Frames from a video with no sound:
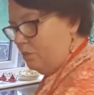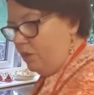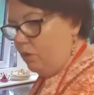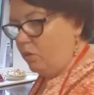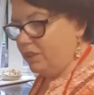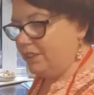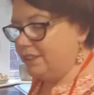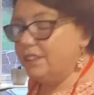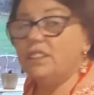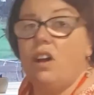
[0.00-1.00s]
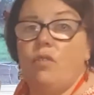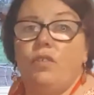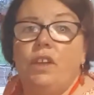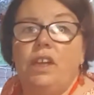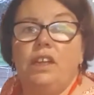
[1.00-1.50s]
but I want to
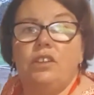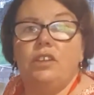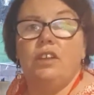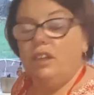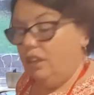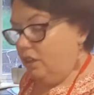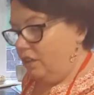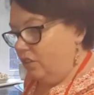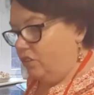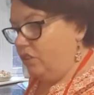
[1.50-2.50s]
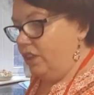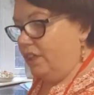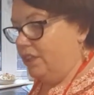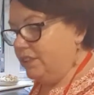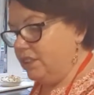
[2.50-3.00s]
soften it so
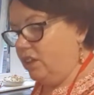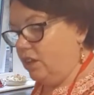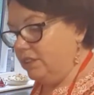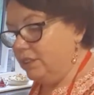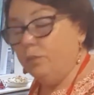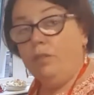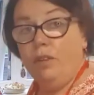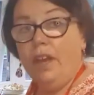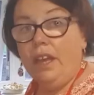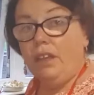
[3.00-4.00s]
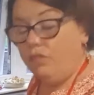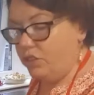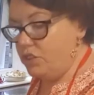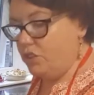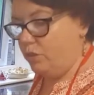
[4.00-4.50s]
that it's got some flavour
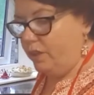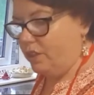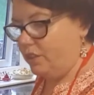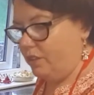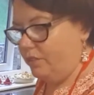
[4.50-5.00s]
to it.